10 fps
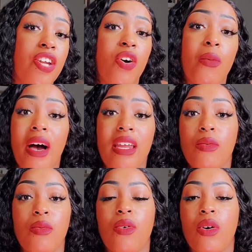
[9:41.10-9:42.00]

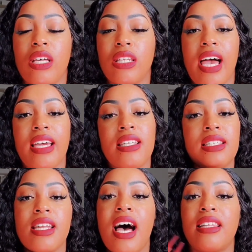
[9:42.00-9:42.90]
Nobody will, it, like,
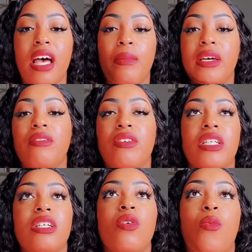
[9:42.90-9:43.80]
it's not that big of a
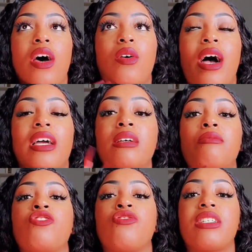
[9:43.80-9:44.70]
deal. Why do I
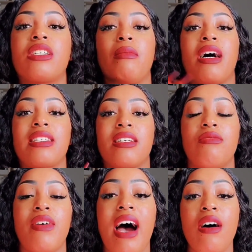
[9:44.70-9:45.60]
keep stressing
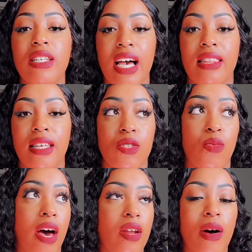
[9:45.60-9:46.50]
myself out like this?
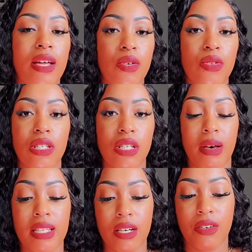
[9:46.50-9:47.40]
Why do I do this to
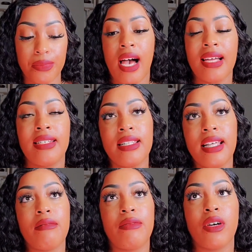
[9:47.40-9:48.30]
myself? I did
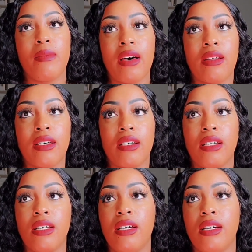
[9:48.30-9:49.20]
that for about a
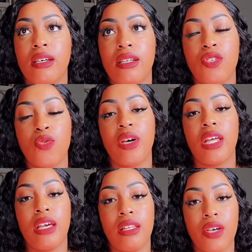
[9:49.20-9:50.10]
good
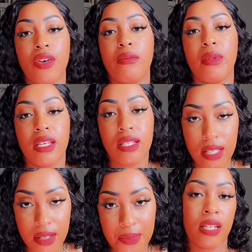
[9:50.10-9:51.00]
twenty, thirty
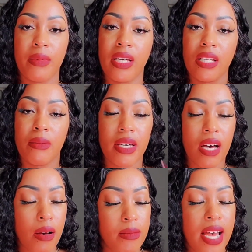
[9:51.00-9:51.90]
minutes. Let me, let me
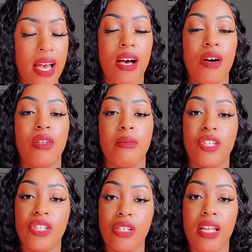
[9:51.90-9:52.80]
calm down, let
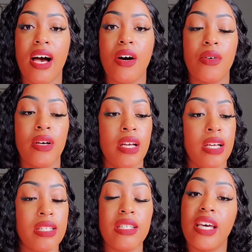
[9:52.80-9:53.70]
me chill out.
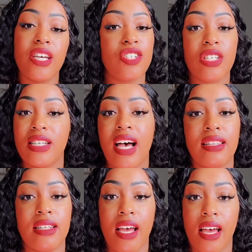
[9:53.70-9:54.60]
Today's just
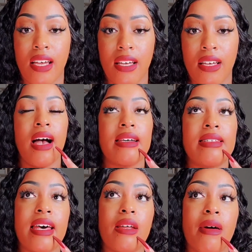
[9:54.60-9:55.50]
not the day. I
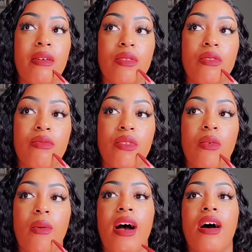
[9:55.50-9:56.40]
sat in my room for
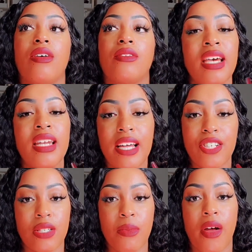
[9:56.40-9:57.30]
a while and I
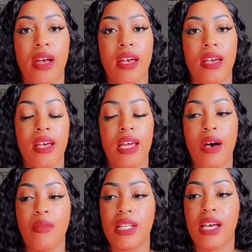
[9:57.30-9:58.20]
just prayed. And
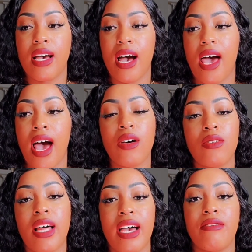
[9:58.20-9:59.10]
I was like, God, I
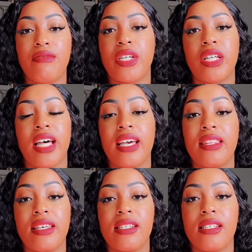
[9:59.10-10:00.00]
don't like feeling
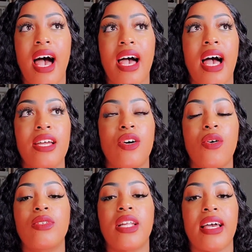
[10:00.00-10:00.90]
like this. I
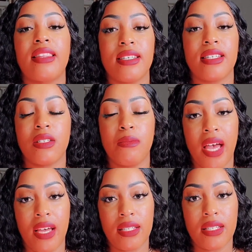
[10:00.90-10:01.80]
don't like this
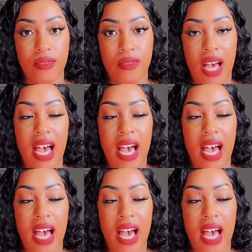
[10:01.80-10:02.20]
space.